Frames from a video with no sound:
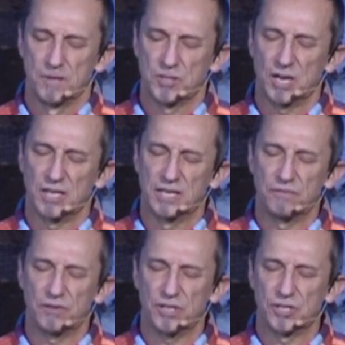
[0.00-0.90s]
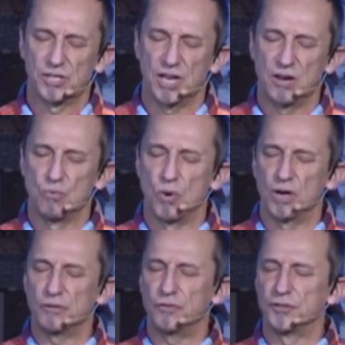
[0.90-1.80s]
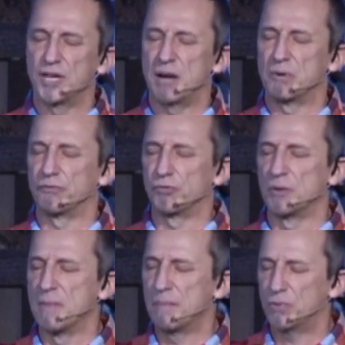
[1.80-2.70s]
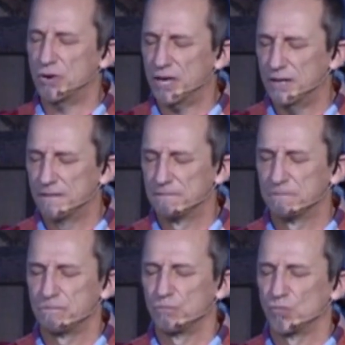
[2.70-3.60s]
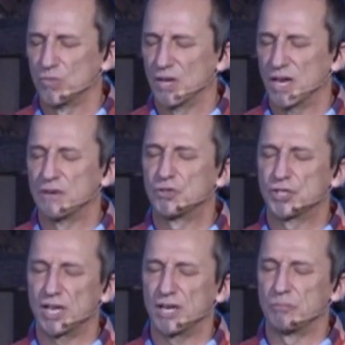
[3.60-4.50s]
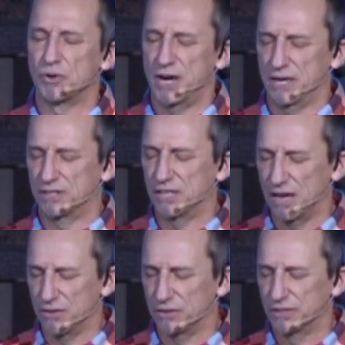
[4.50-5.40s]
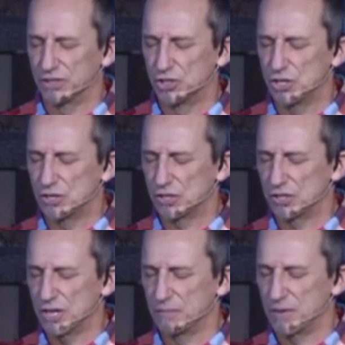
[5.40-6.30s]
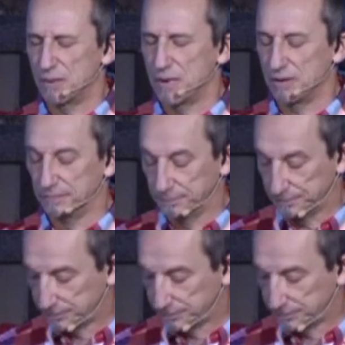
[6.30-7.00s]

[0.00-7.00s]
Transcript: So, God, give us a wonderful time of remembering and of celebrating together. In Jesus' name, amen.